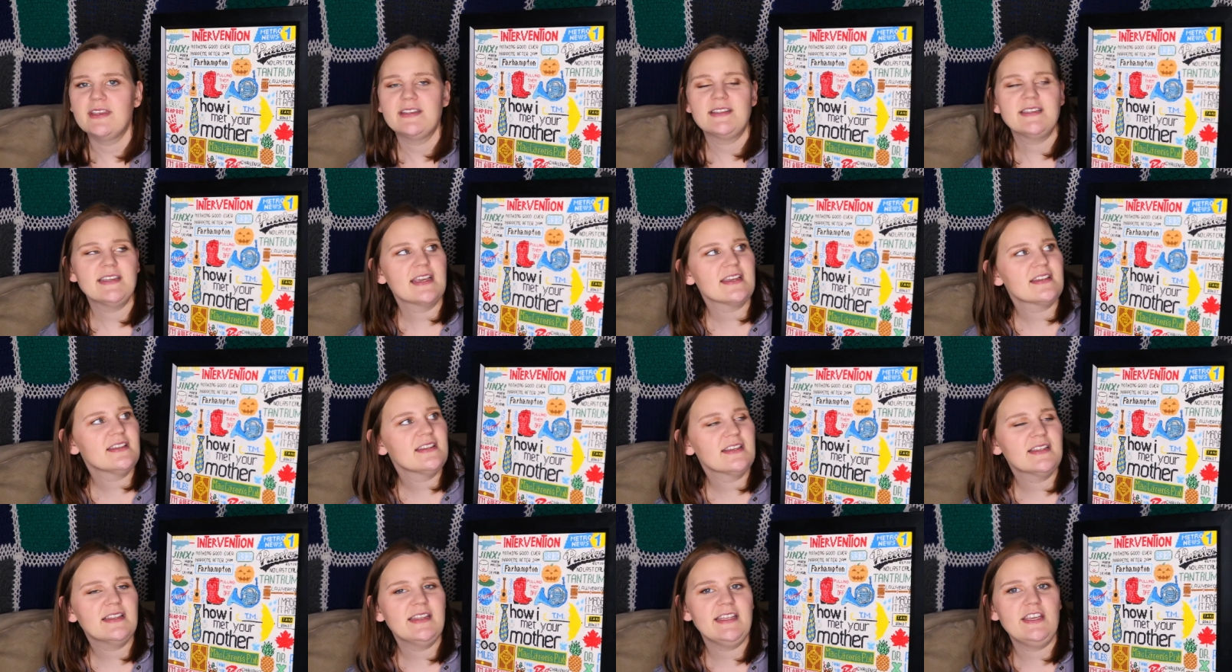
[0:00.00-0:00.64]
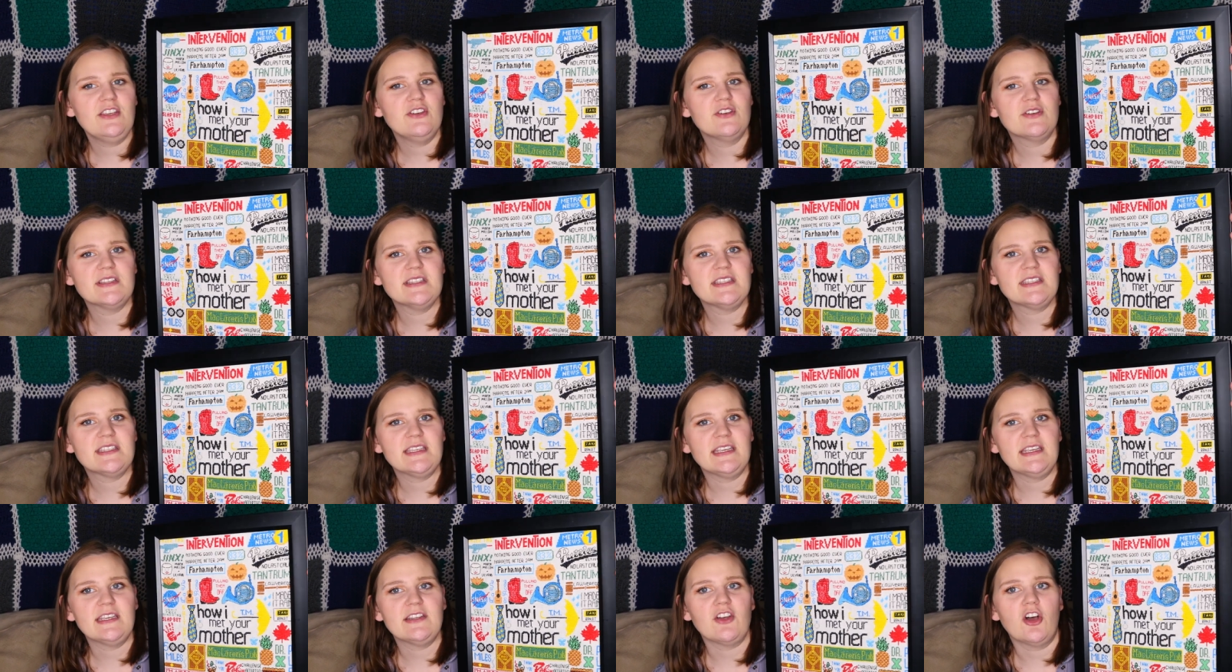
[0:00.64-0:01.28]
Technically you can
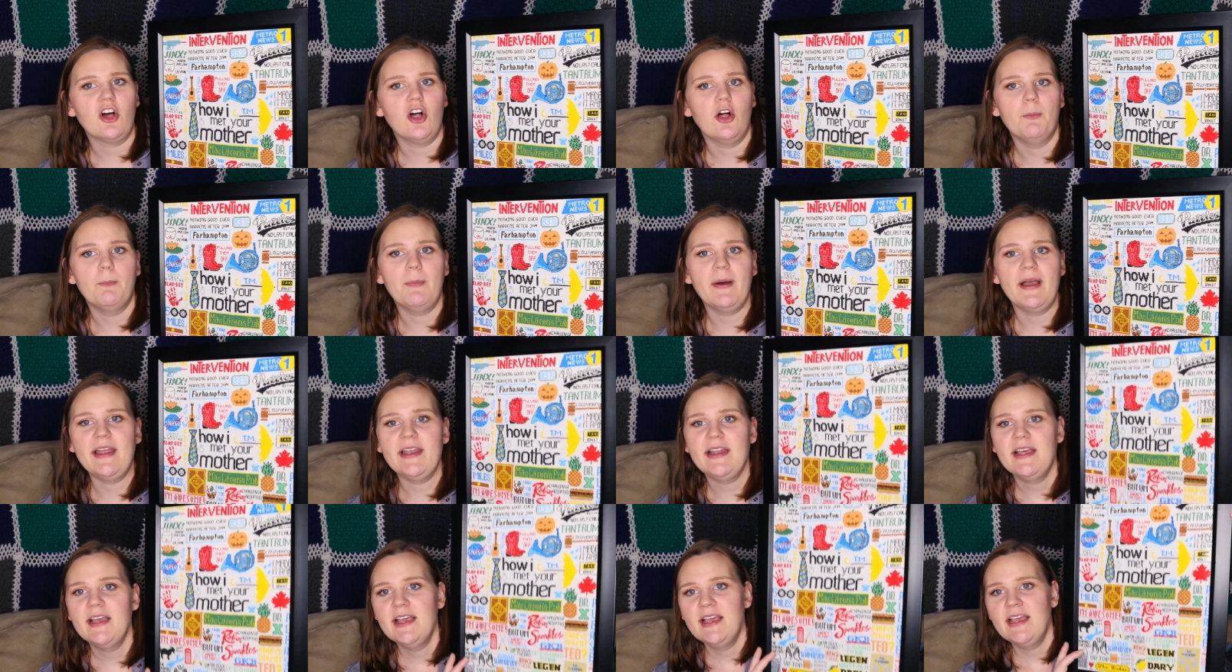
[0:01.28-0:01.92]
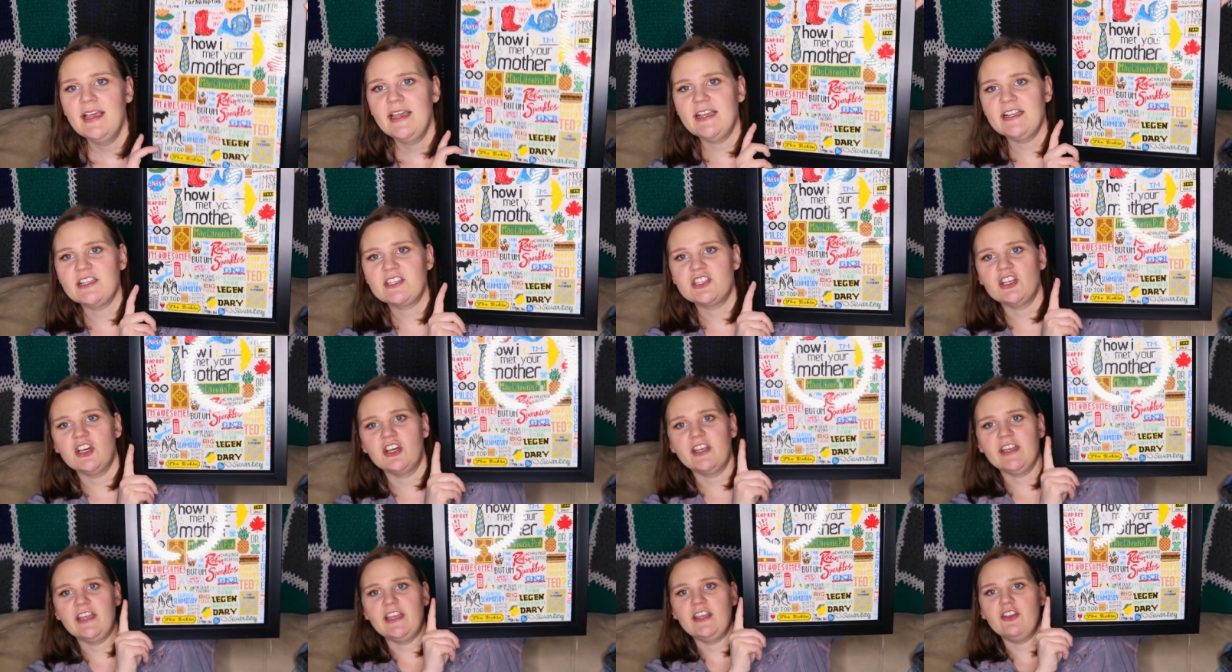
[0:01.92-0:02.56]
see it all but it's
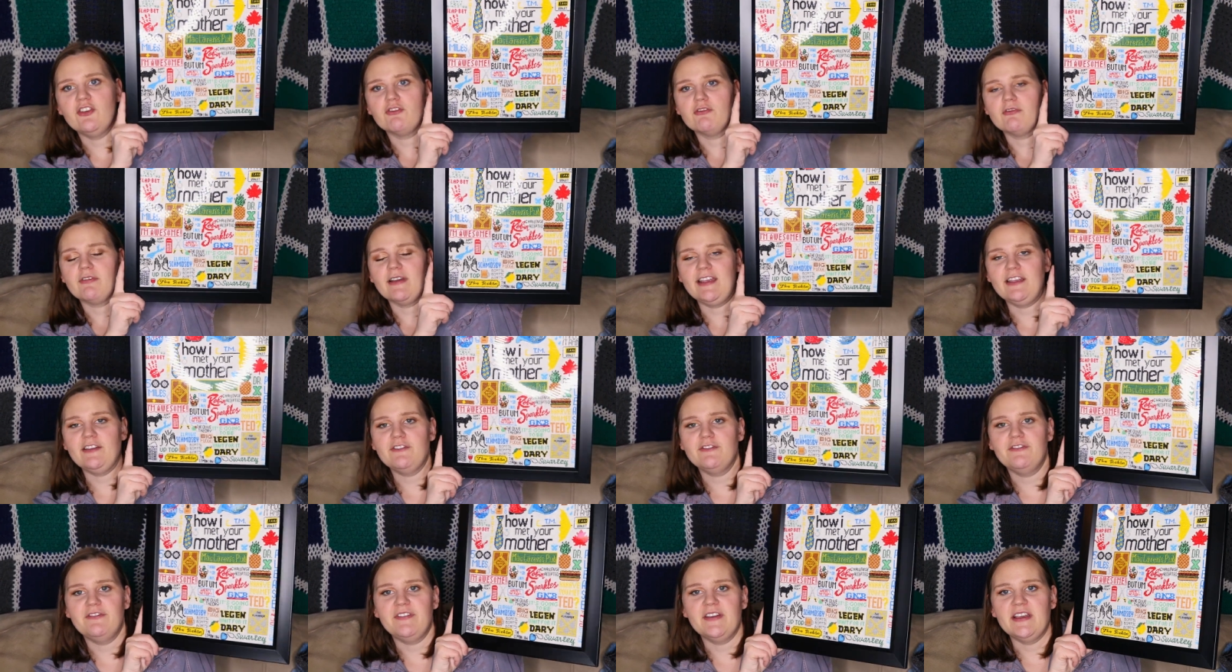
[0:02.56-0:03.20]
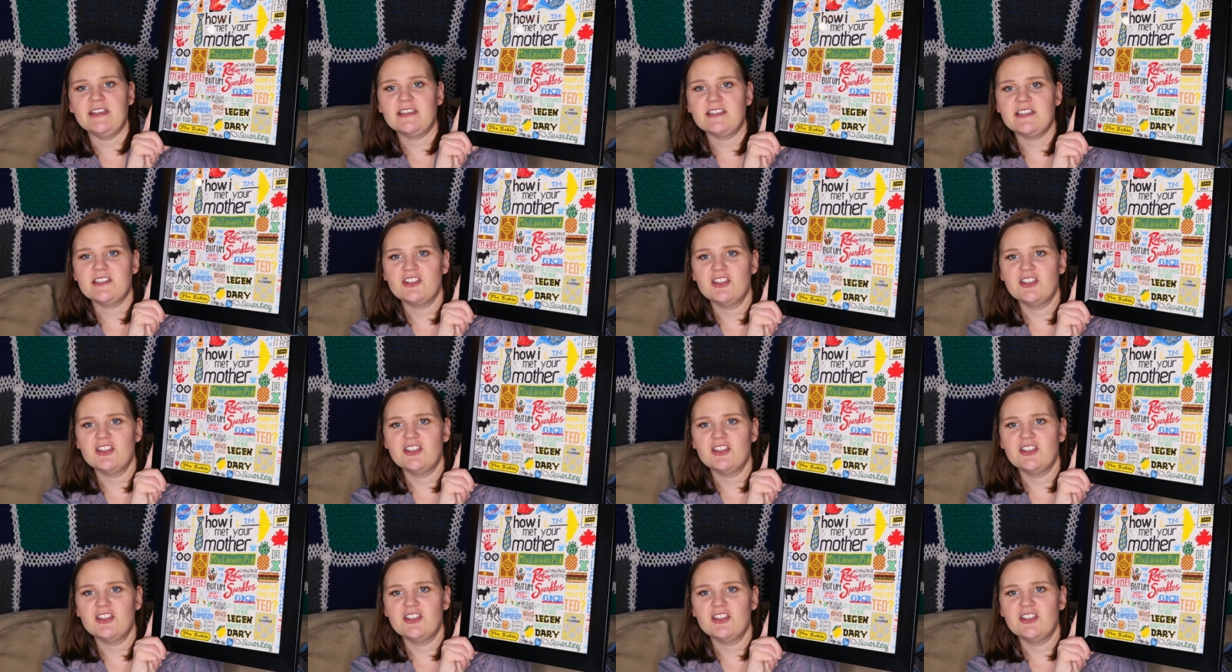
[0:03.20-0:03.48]
not a great fit.